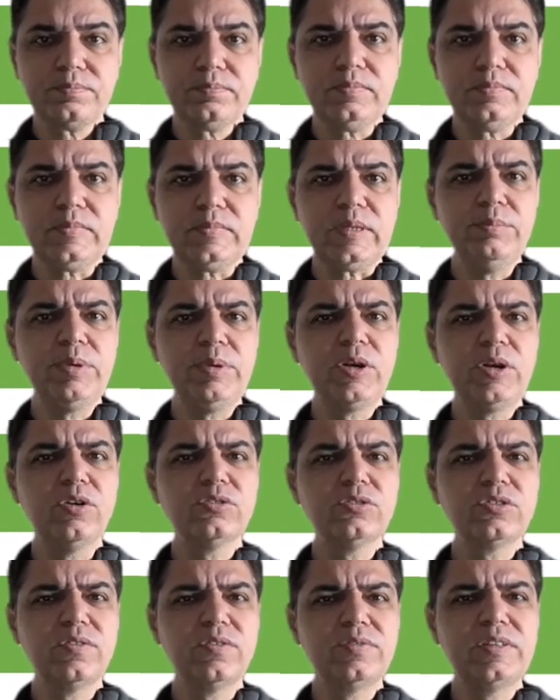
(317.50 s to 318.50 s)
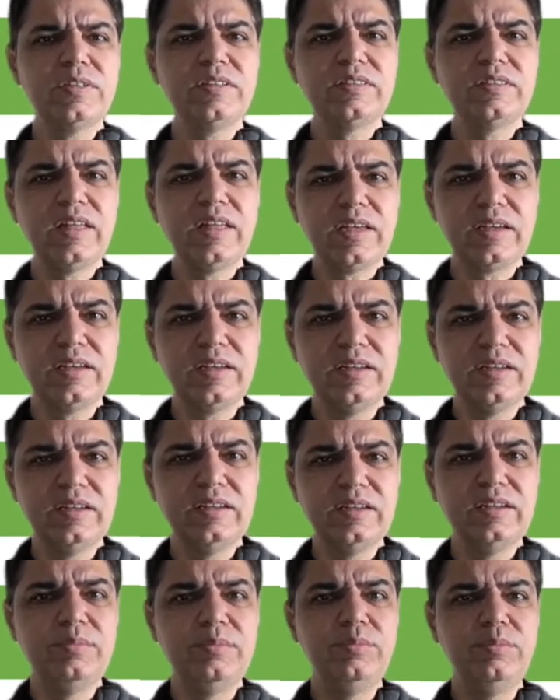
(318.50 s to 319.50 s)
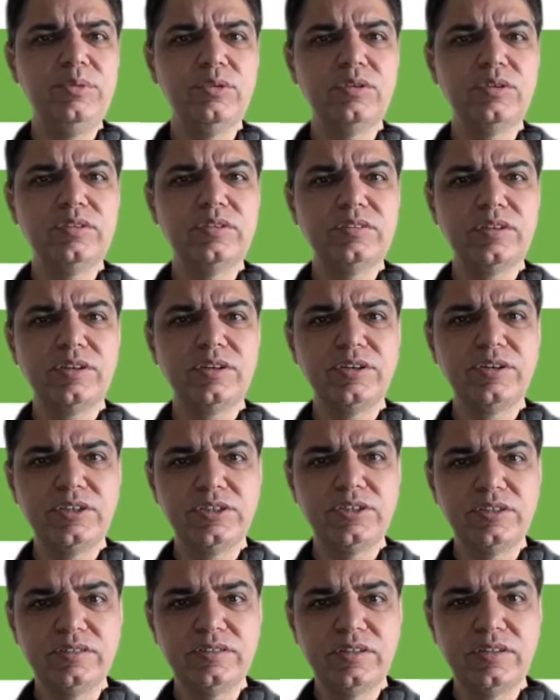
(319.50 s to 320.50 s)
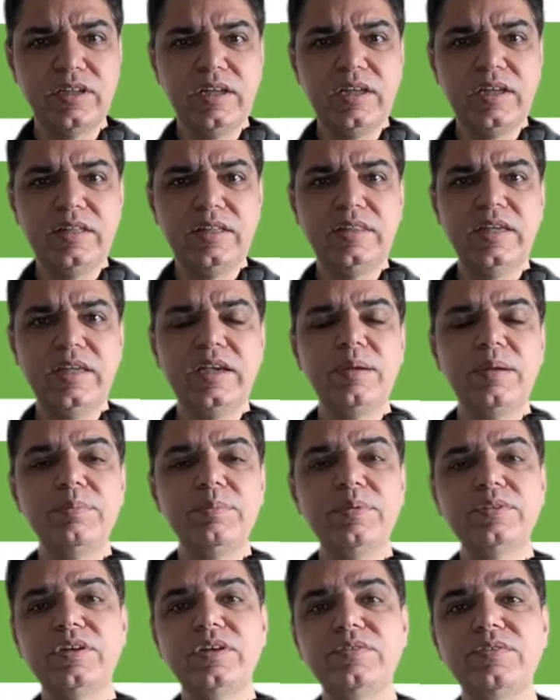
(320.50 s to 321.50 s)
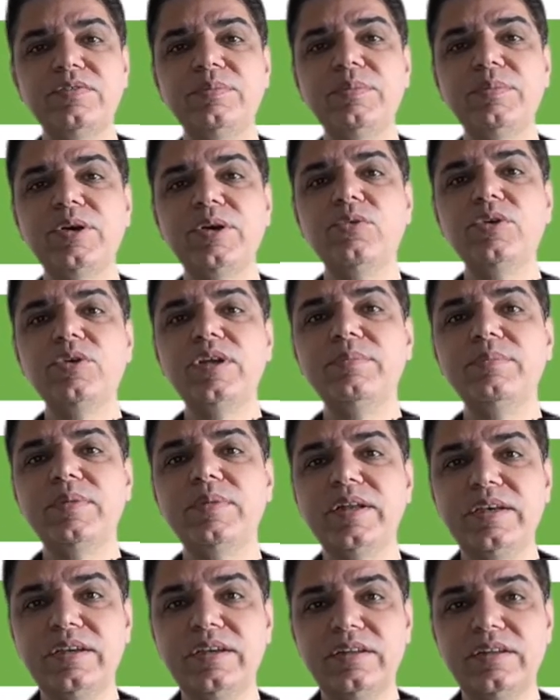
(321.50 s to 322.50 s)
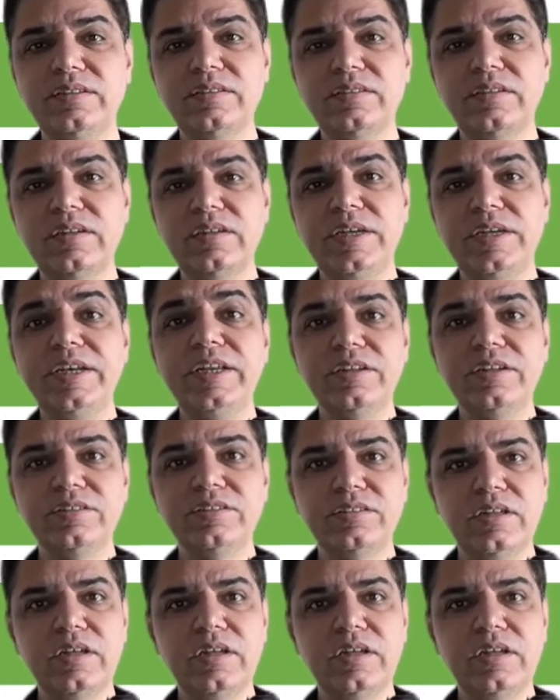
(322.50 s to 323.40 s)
because of the thick mucous secretions, they can present with meconium ileus.